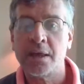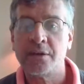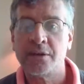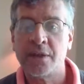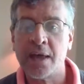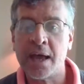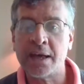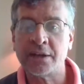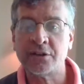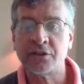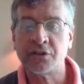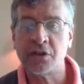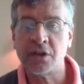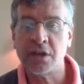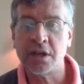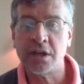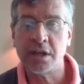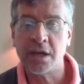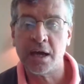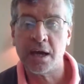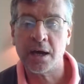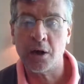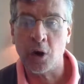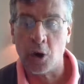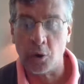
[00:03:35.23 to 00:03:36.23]
That's
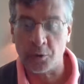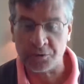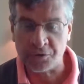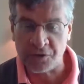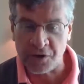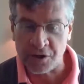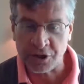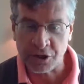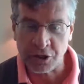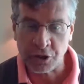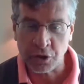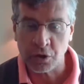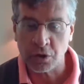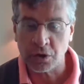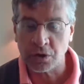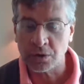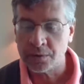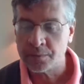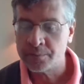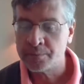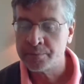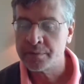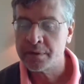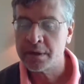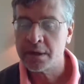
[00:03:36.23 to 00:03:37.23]
the official
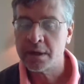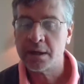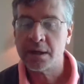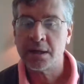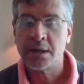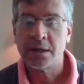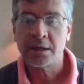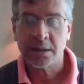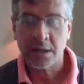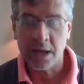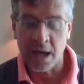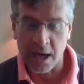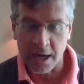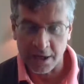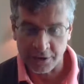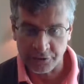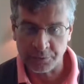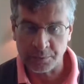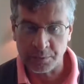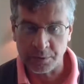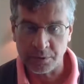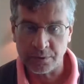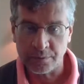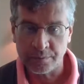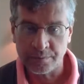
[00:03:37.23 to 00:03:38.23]

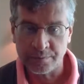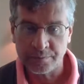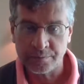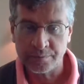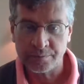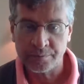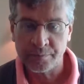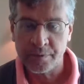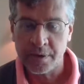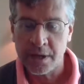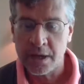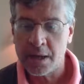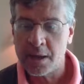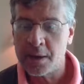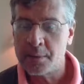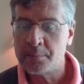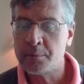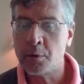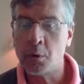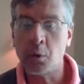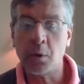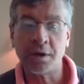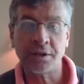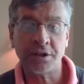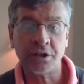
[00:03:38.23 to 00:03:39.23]
gospel.
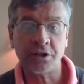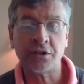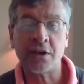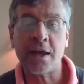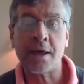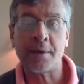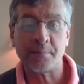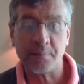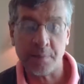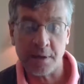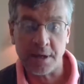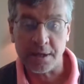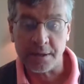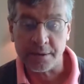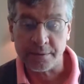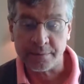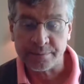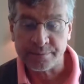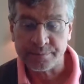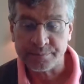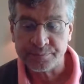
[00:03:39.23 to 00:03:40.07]
But what does that mean?